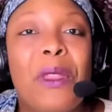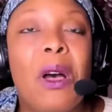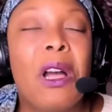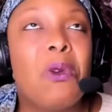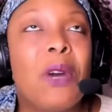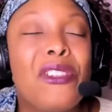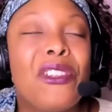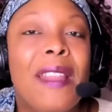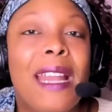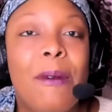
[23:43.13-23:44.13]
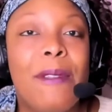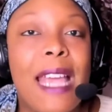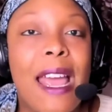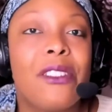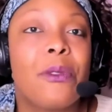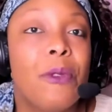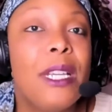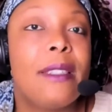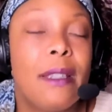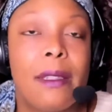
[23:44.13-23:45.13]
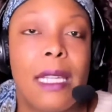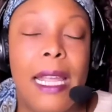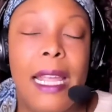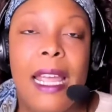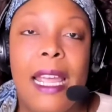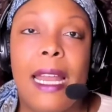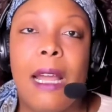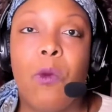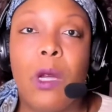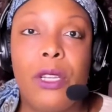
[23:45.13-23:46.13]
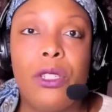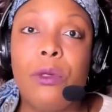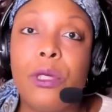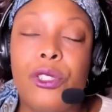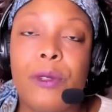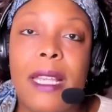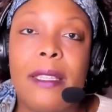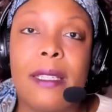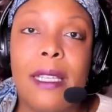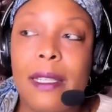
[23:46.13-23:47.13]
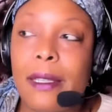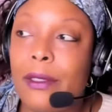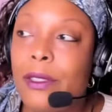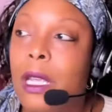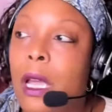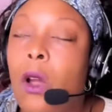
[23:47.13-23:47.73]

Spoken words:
a question that I was asked recently and I wanted to address is,